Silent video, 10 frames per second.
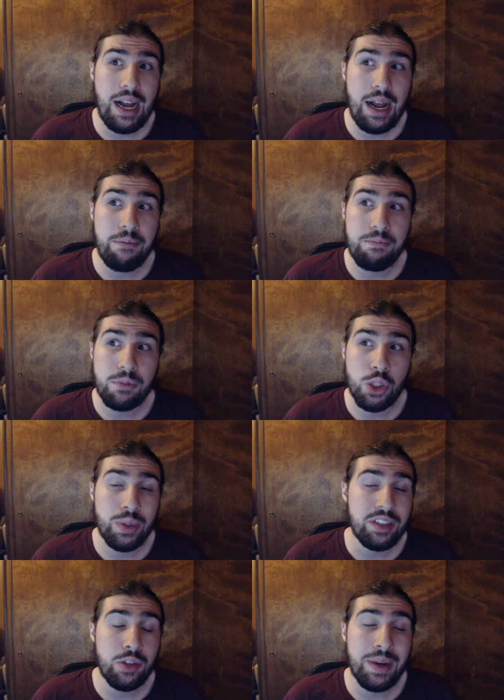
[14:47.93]
I'm
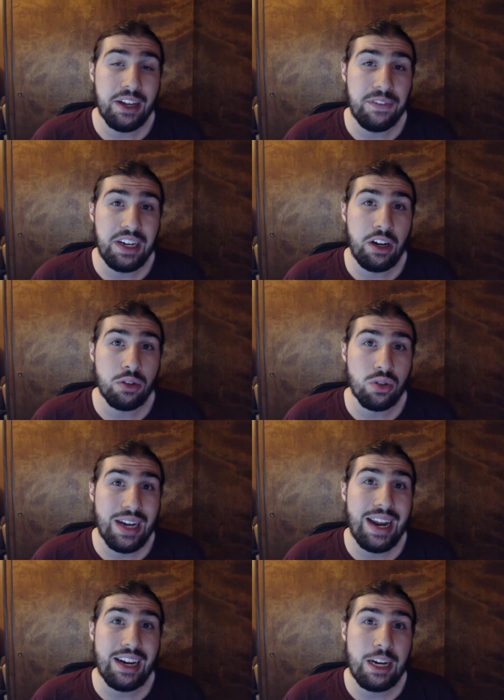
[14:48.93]
doing too many videos or
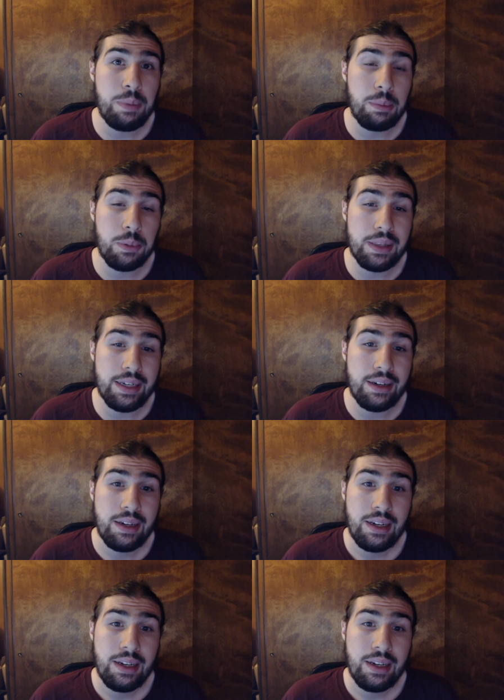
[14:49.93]
can't keep up with it.